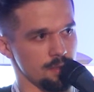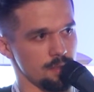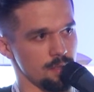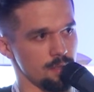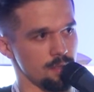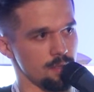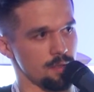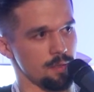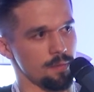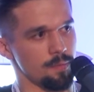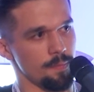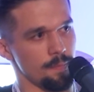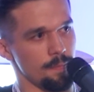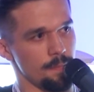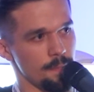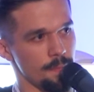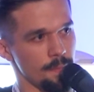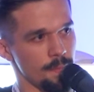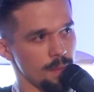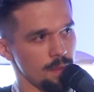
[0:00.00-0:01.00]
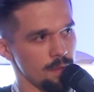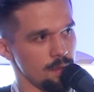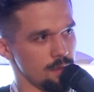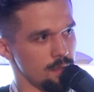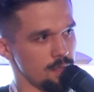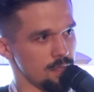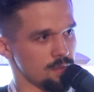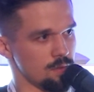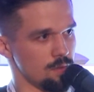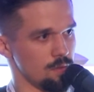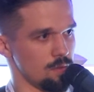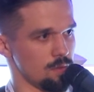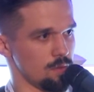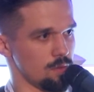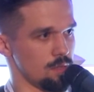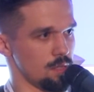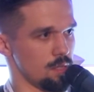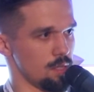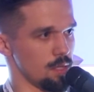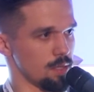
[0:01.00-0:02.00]
here. Let's go on
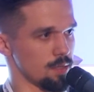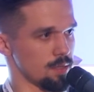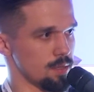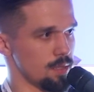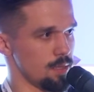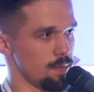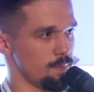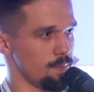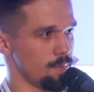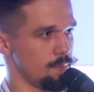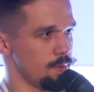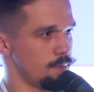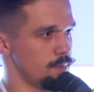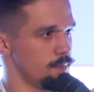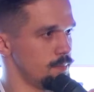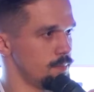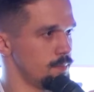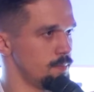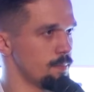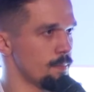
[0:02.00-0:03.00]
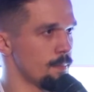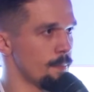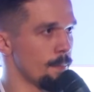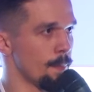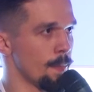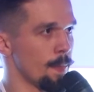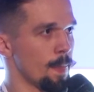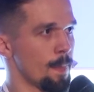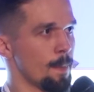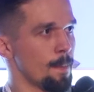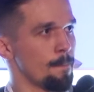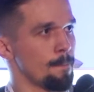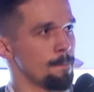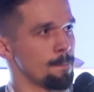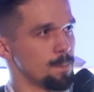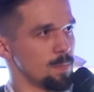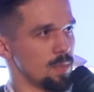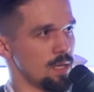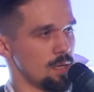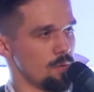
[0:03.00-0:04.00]
to the next step.
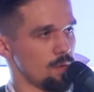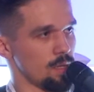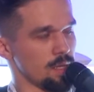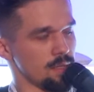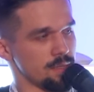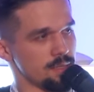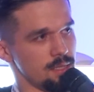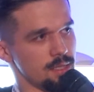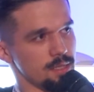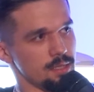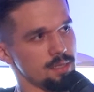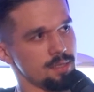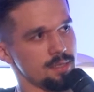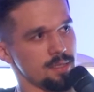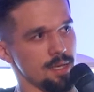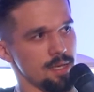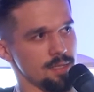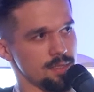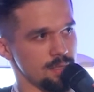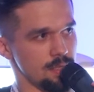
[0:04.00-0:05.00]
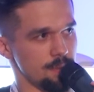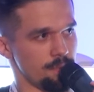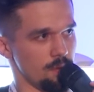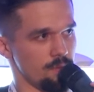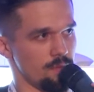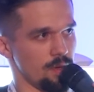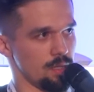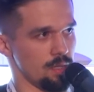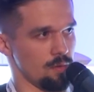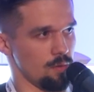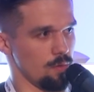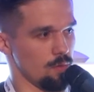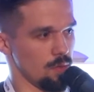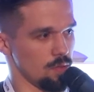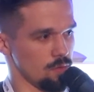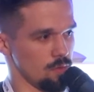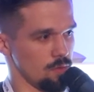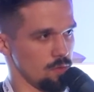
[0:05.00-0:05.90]
And we can select the CI/CD provider we want to